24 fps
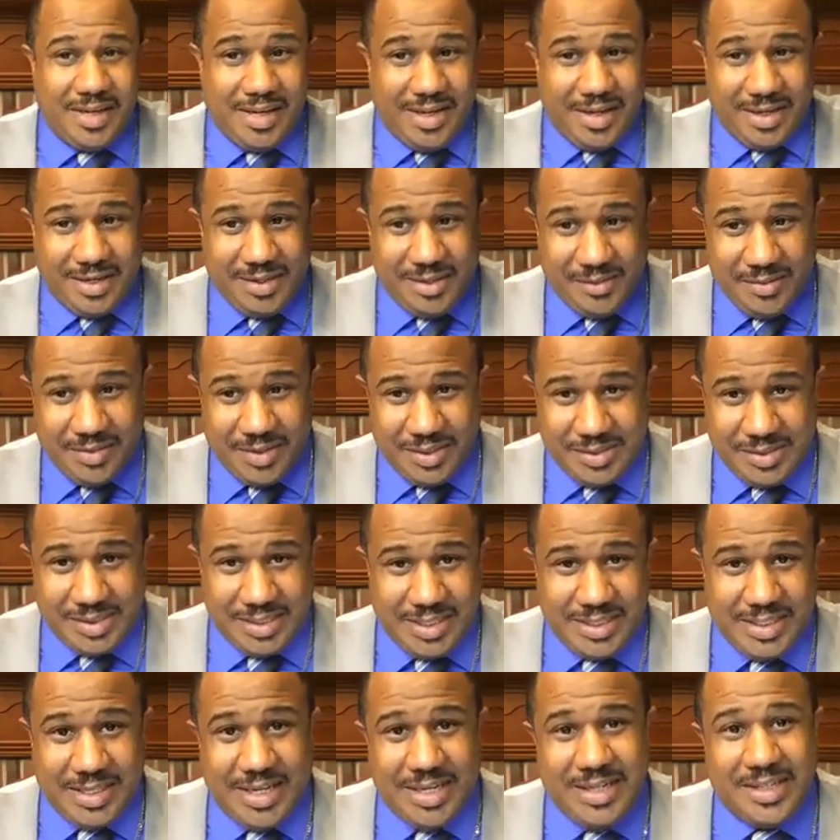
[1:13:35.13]
And you can
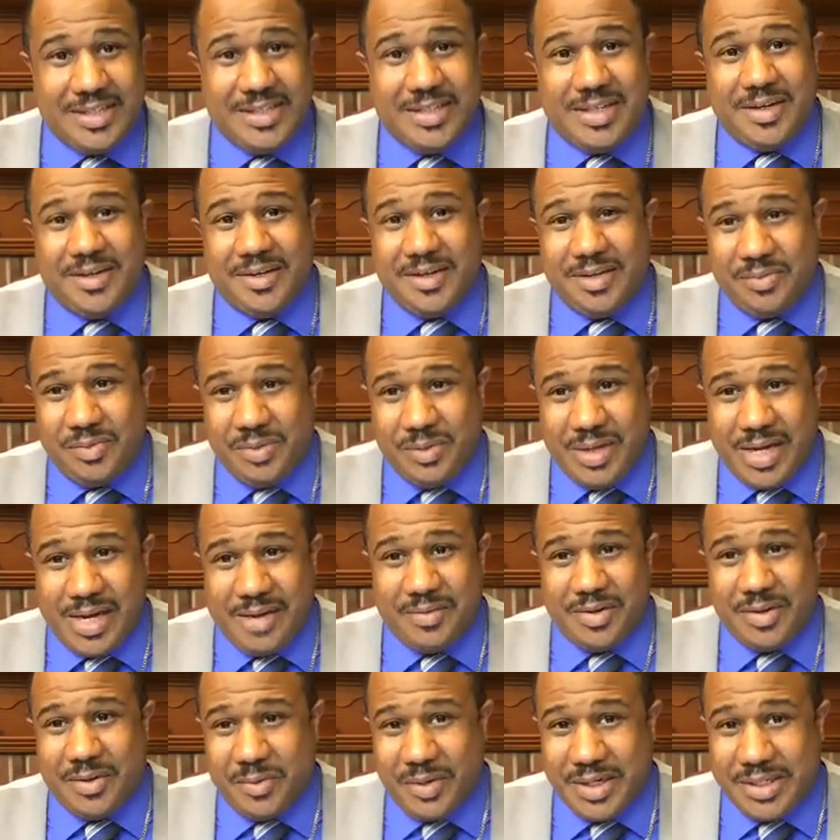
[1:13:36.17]
send that in there. And if you
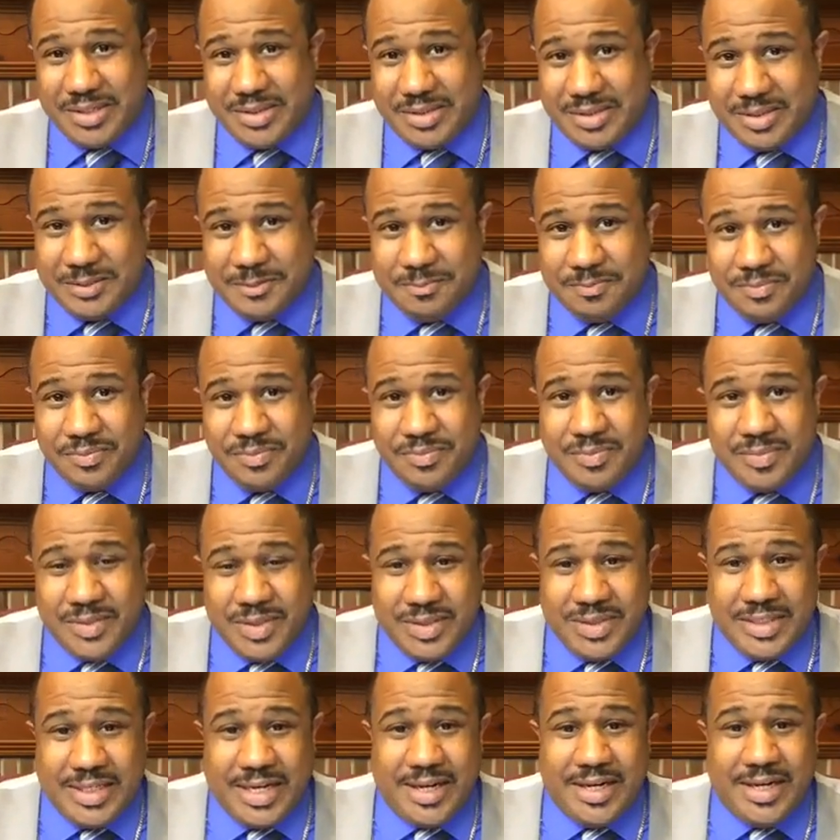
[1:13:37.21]
have a question,
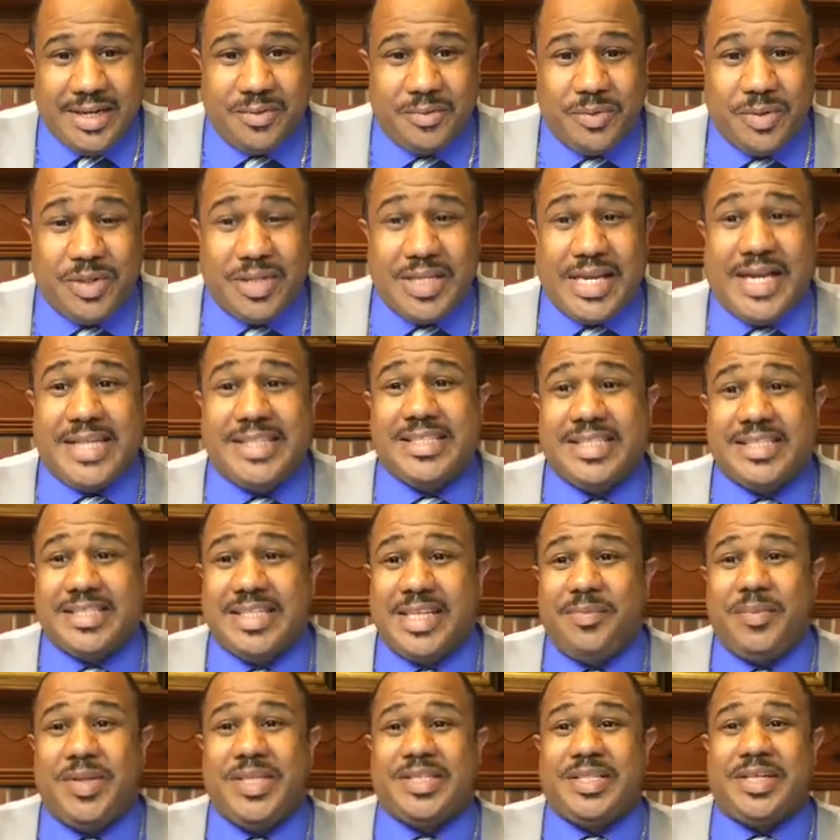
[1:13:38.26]
now, and realize this,
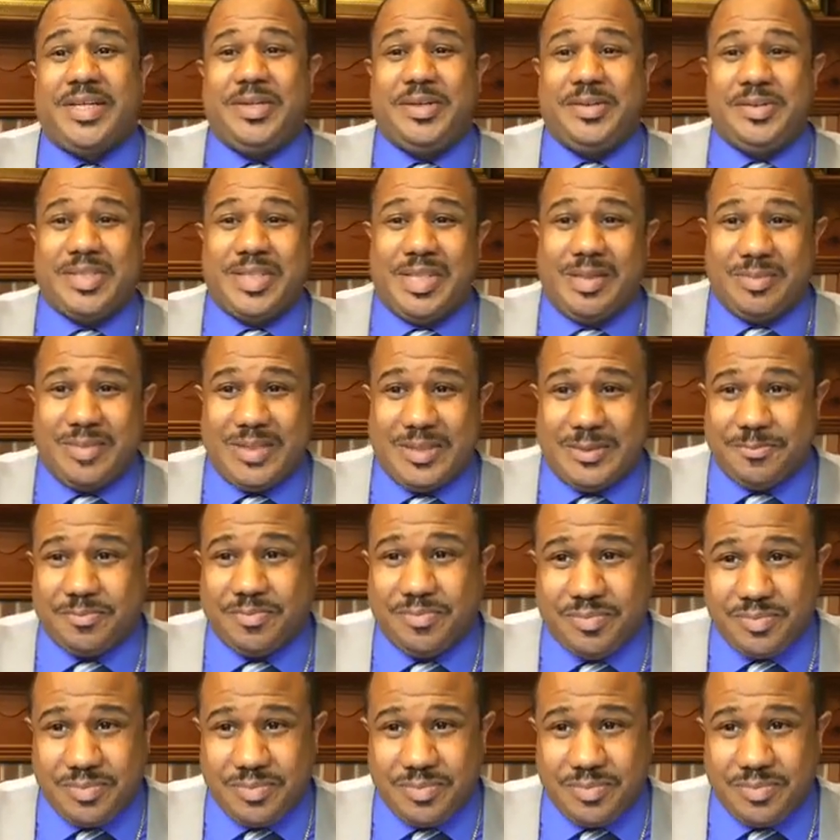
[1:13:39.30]
let me tell you something.